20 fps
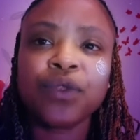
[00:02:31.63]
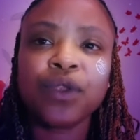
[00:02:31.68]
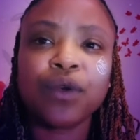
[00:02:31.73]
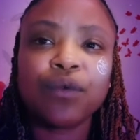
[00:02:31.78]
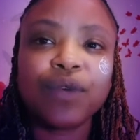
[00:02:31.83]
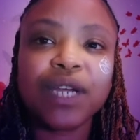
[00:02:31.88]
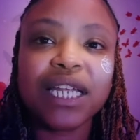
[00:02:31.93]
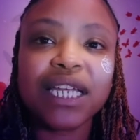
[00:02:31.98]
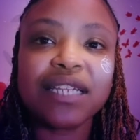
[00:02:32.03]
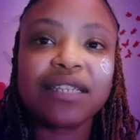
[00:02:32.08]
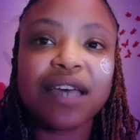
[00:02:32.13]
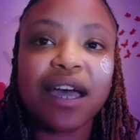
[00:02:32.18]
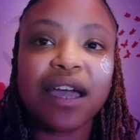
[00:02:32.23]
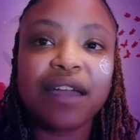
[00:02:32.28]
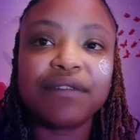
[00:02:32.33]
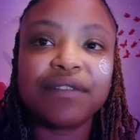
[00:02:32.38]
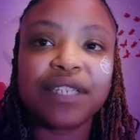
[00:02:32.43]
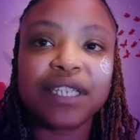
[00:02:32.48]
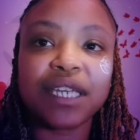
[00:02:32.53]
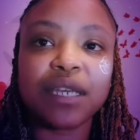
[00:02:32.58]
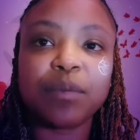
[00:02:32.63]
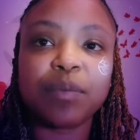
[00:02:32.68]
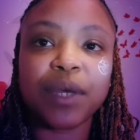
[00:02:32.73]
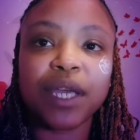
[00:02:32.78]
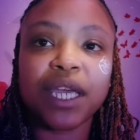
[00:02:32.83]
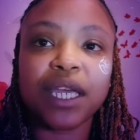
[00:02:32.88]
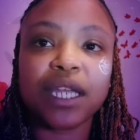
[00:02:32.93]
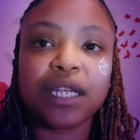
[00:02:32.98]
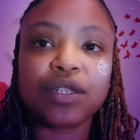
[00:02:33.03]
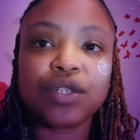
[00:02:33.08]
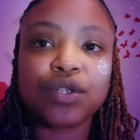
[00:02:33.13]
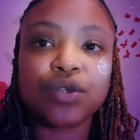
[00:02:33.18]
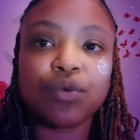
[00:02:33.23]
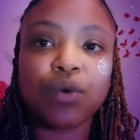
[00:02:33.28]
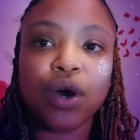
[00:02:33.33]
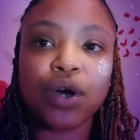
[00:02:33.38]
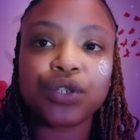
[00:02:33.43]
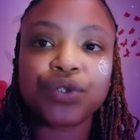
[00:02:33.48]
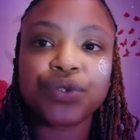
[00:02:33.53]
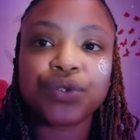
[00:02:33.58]
really dive deep into
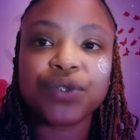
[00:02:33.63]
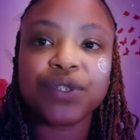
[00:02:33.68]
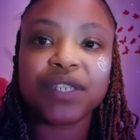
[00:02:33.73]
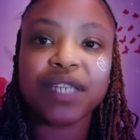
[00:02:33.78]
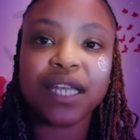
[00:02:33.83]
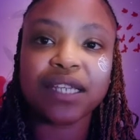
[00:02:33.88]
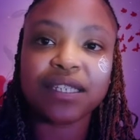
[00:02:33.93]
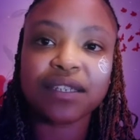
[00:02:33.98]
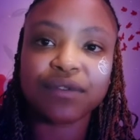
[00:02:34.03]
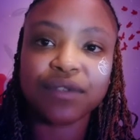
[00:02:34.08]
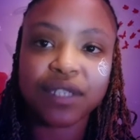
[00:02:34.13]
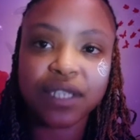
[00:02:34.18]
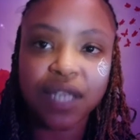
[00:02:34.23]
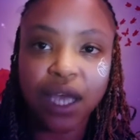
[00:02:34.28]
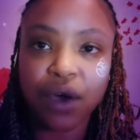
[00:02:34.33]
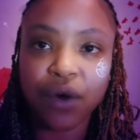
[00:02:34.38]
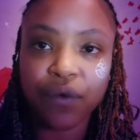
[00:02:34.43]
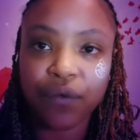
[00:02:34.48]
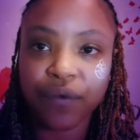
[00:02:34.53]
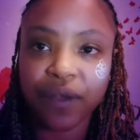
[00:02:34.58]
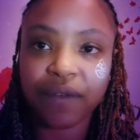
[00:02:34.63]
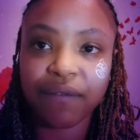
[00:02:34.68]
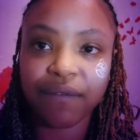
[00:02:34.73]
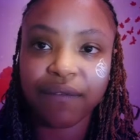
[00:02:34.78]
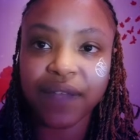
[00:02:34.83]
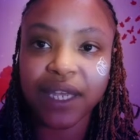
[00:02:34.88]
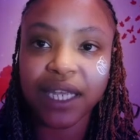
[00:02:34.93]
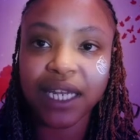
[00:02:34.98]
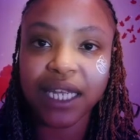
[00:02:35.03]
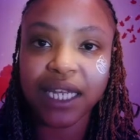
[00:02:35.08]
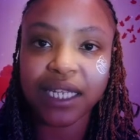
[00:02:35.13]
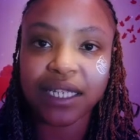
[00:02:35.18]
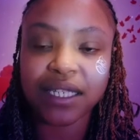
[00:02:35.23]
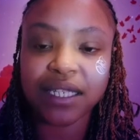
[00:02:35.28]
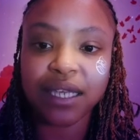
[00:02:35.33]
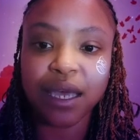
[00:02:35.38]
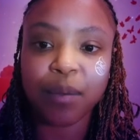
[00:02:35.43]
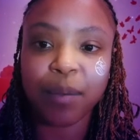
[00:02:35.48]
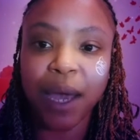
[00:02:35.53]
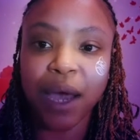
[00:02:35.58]
our true sense of self and
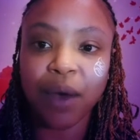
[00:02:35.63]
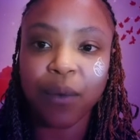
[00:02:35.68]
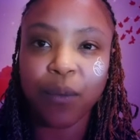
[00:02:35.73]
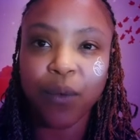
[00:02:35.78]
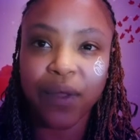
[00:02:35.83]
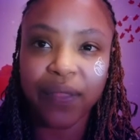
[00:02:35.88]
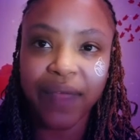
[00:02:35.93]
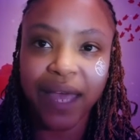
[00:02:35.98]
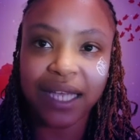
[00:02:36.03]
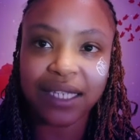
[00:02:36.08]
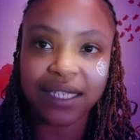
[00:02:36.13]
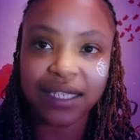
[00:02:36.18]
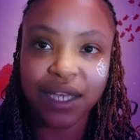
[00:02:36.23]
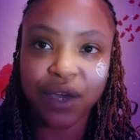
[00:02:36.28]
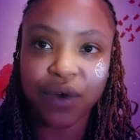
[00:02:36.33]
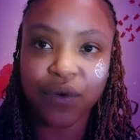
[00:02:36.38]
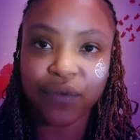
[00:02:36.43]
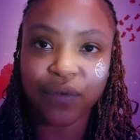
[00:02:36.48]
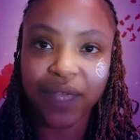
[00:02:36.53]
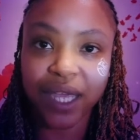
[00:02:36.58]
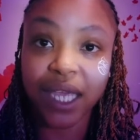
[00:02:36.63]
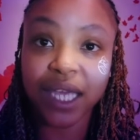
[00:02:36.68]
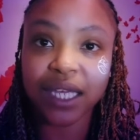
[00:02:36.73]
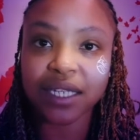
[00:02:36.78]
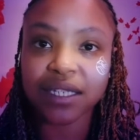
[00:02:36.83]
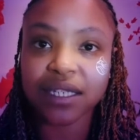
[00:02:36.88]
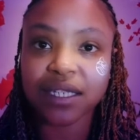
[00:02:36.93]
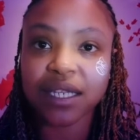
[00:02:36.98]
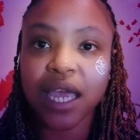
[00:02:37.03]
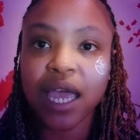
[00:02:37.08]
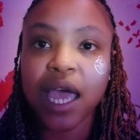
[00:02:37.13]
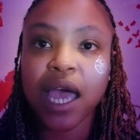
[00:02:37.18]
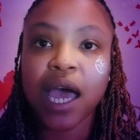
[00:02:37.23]
feelings about what that self is.